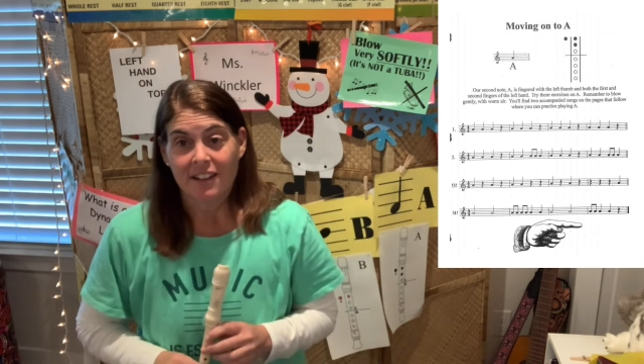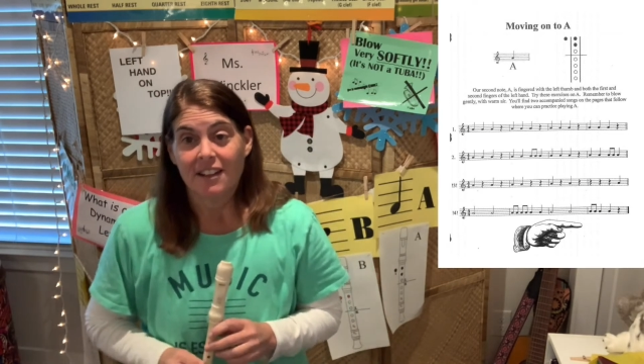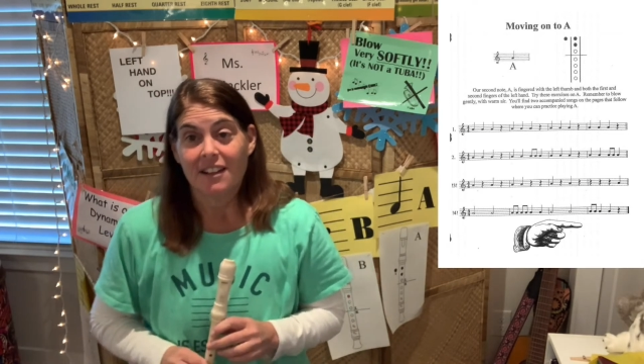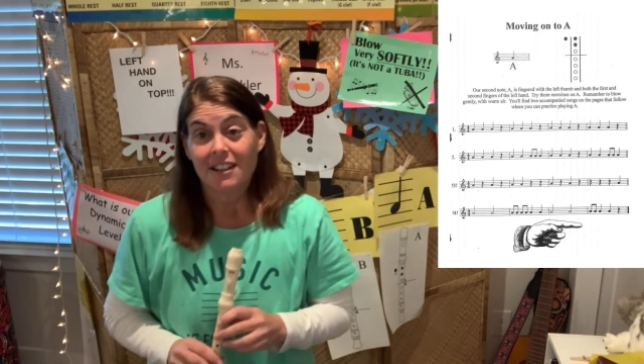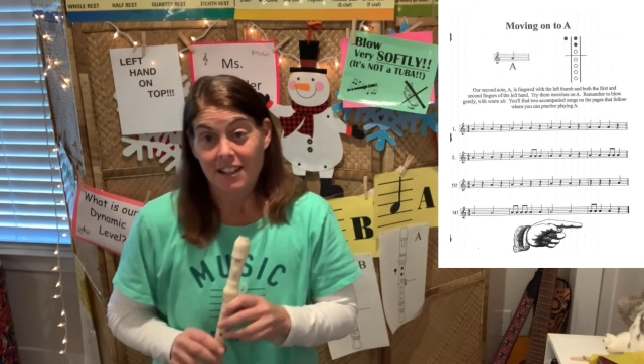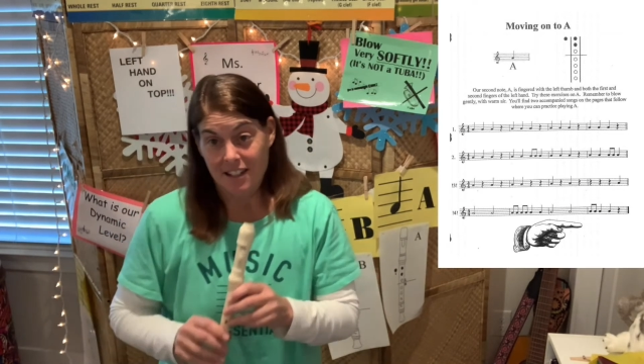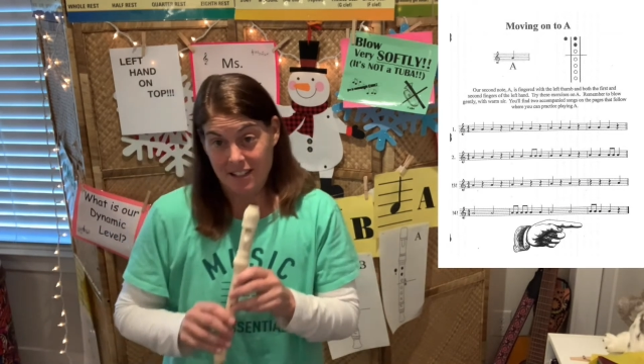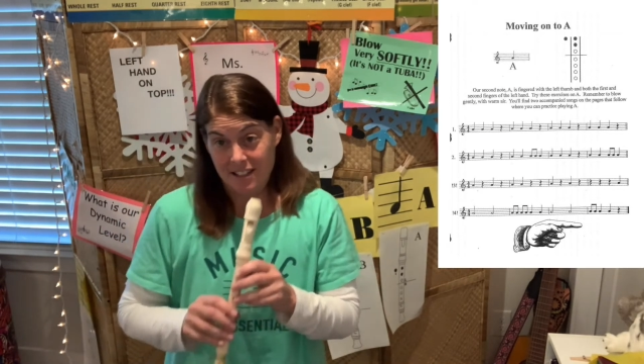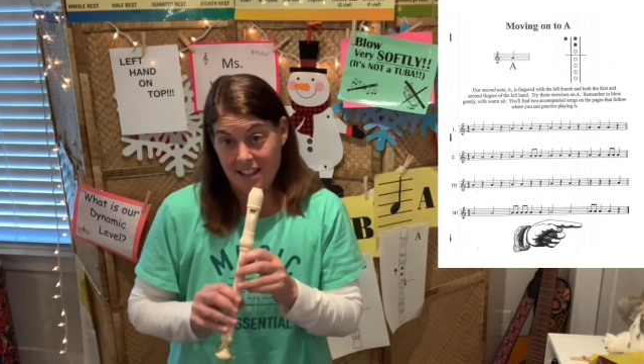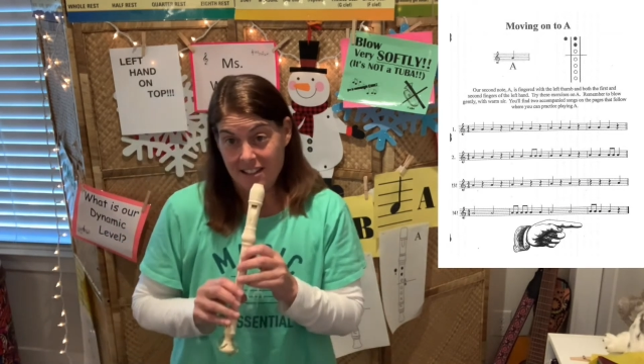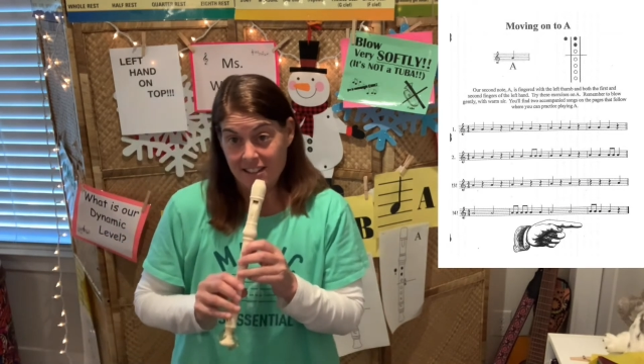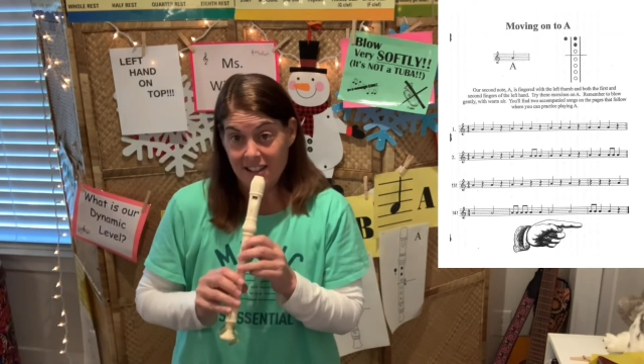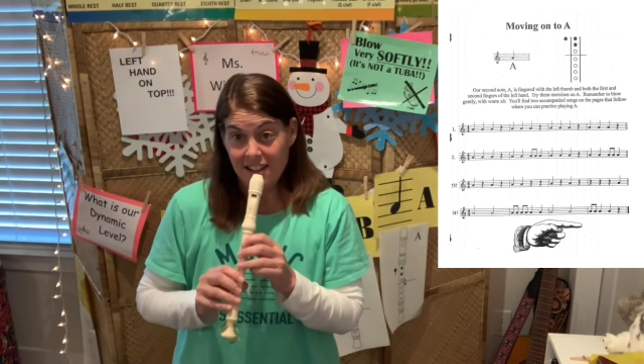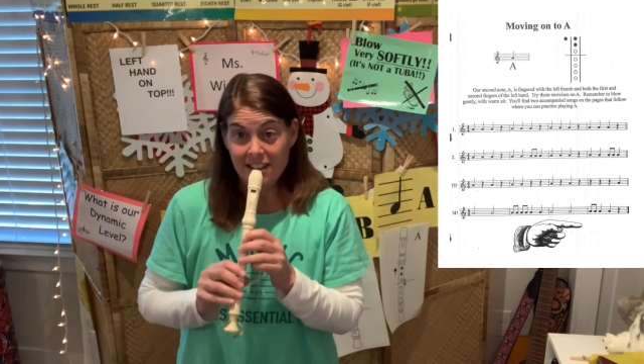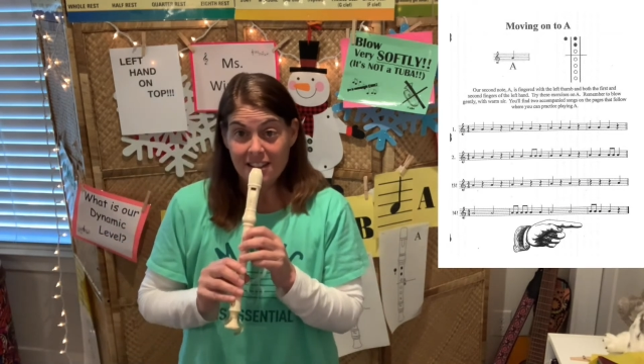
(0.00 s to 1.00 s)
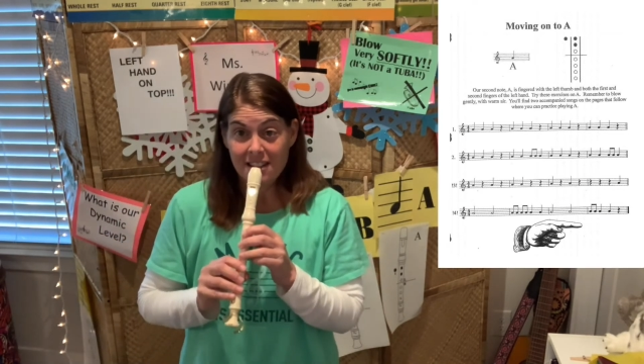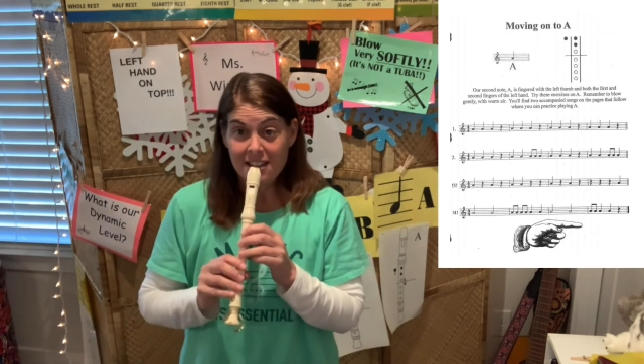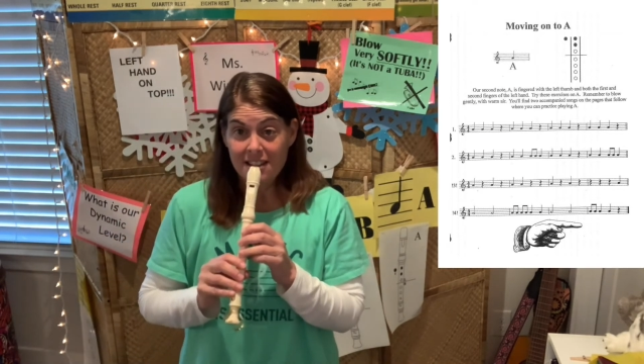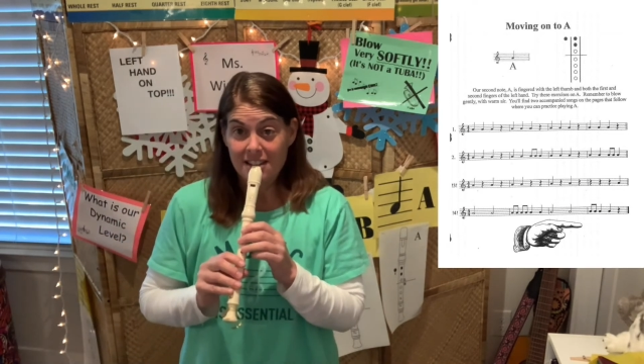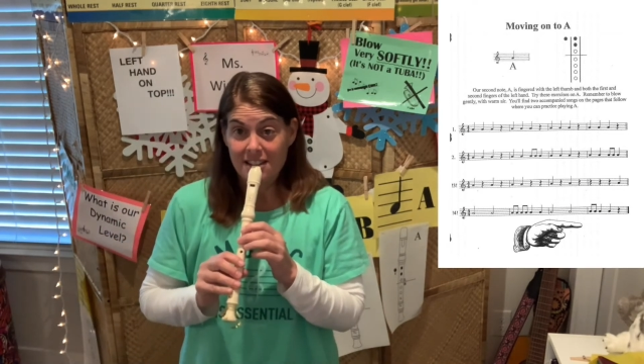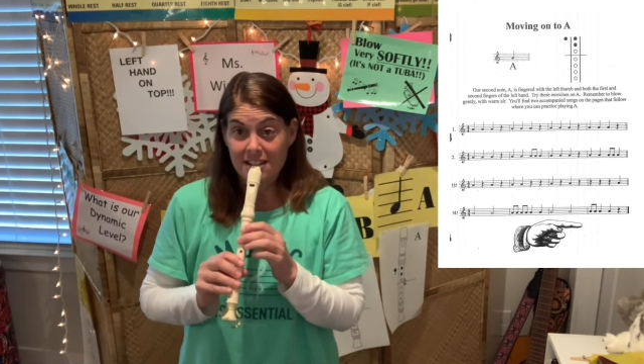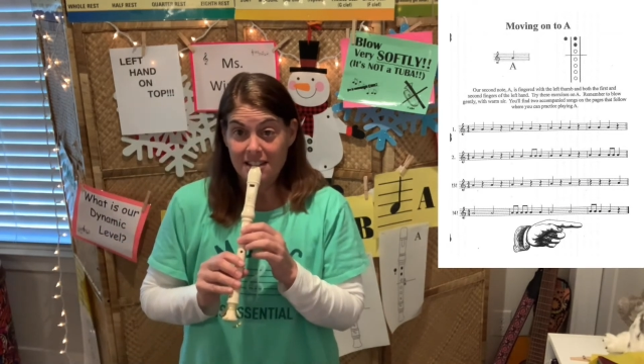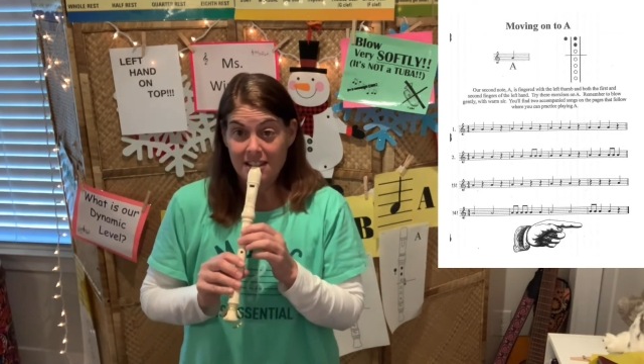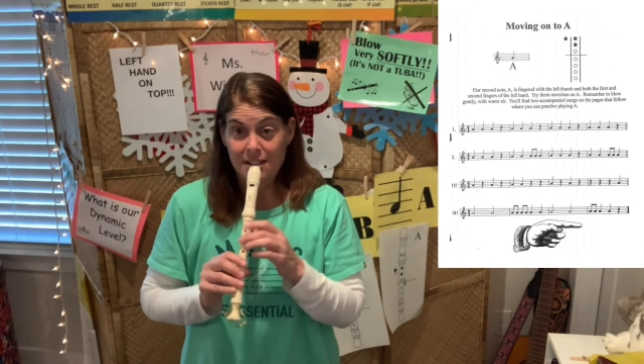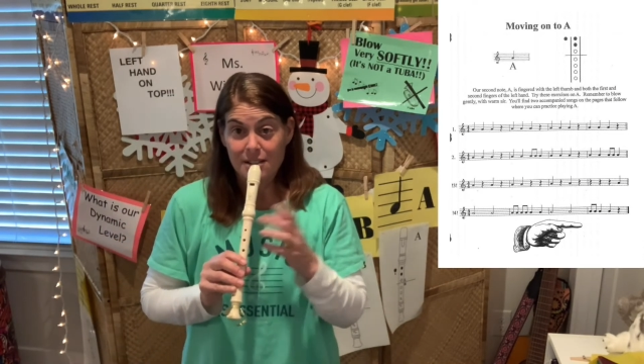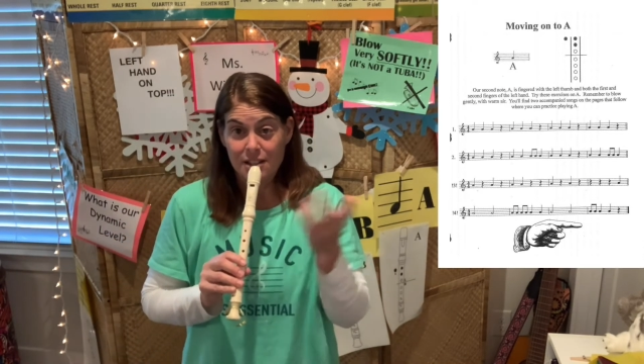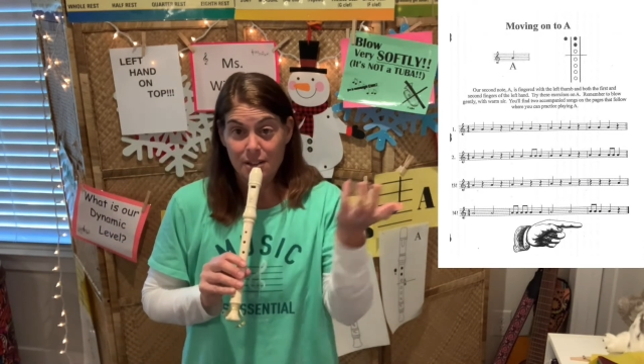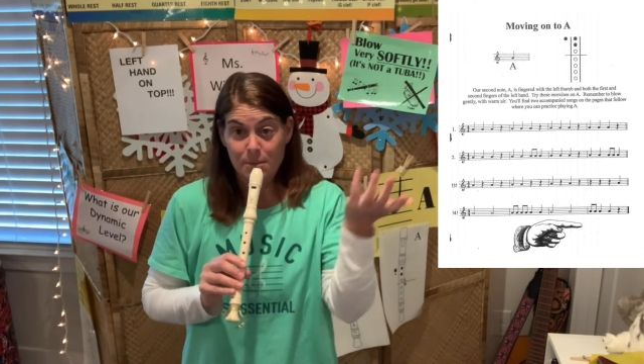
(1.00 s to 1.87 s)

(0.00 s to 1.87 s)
It sounds like this. Just